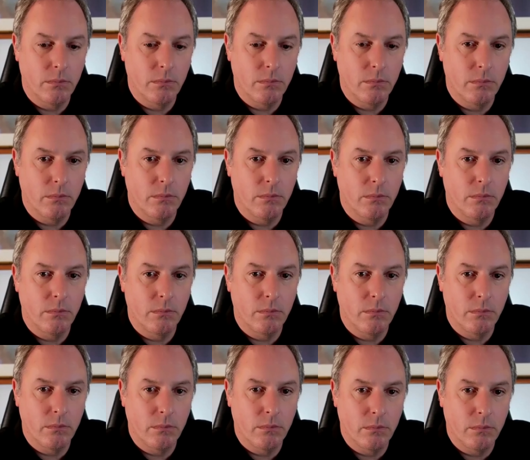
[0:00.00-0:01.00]

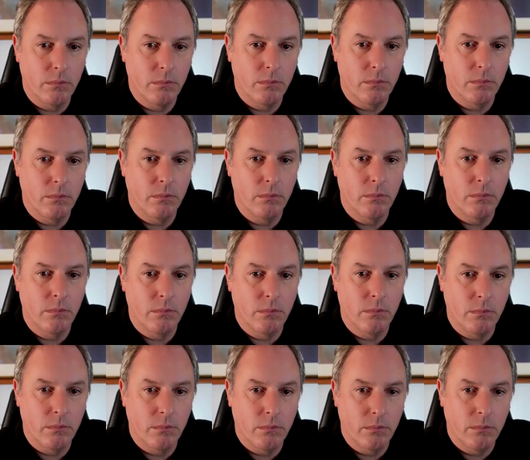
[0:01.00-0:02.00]

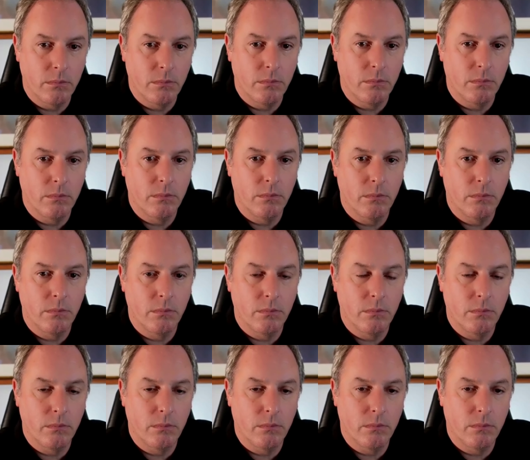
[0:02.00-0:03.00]

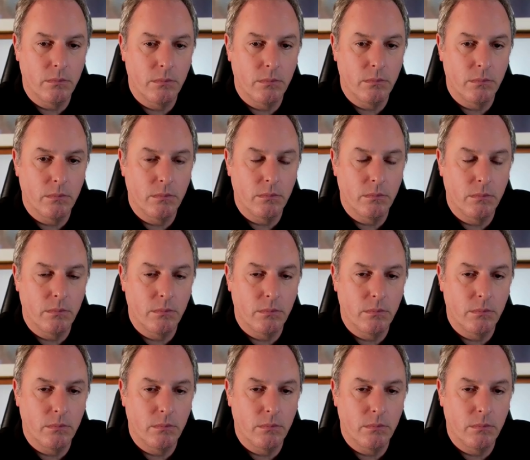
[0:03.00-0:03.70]
Nothing is said.